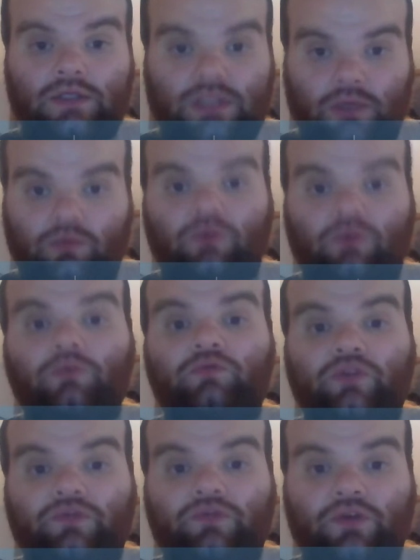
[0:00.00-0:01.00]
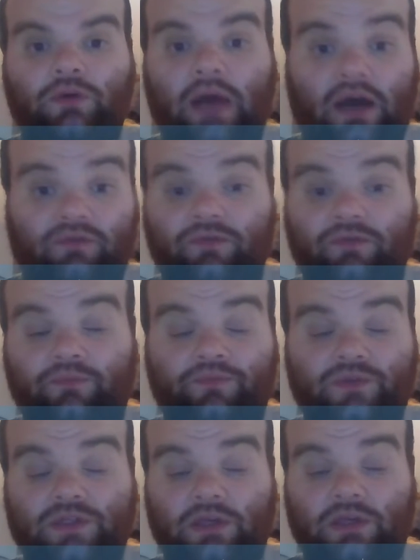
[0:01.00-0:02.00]
So we'll review our,
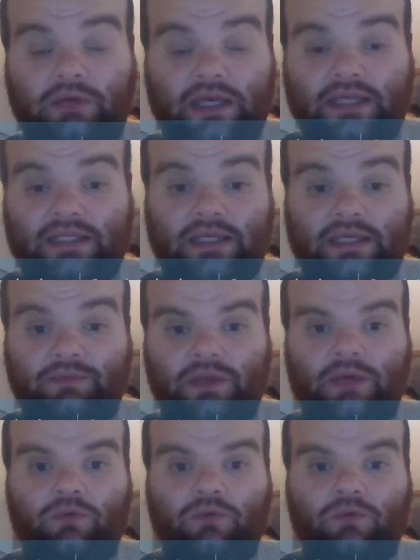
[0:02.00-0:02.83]
so his EP